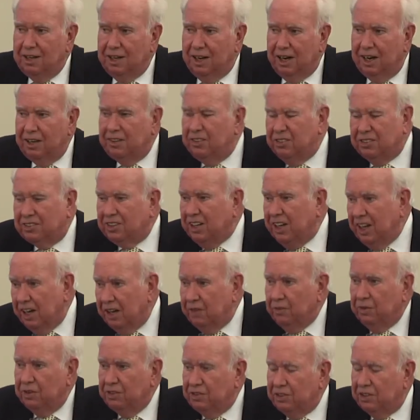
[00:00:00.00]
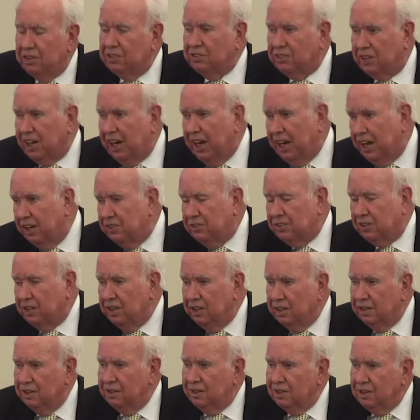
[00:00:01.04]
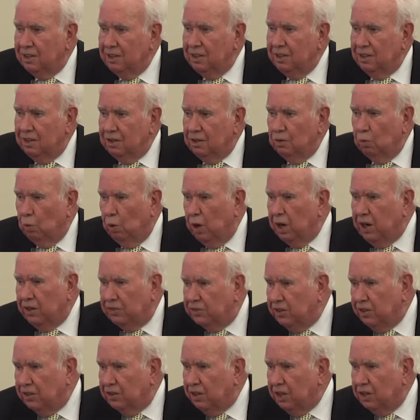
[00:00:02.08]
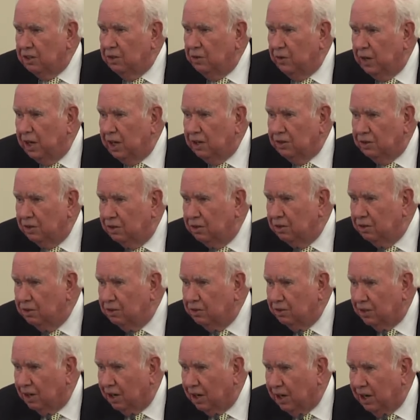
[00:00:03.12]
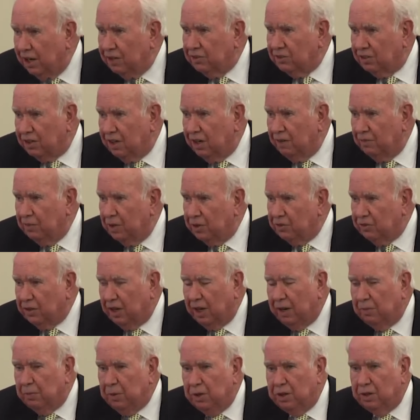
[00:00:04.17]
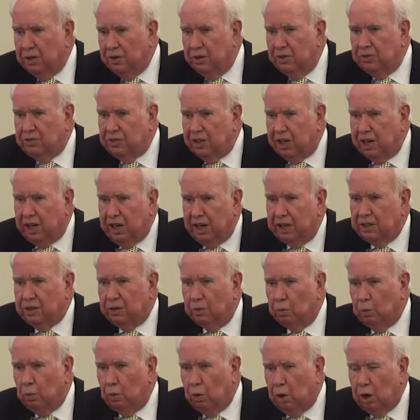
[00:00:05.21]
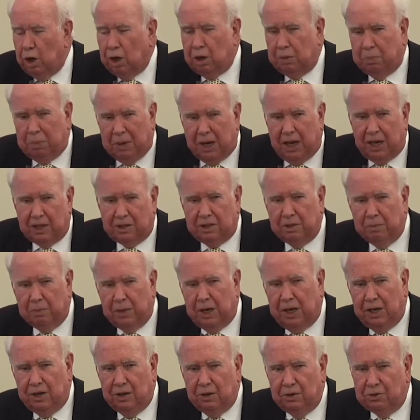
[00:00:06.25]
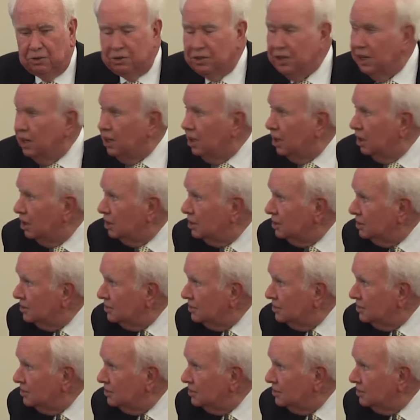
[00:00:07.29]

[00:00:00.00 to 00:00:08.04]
I just can't resist asking, what is it that you had to do the last time this happened to you? He said, I had to walk back to my hotel.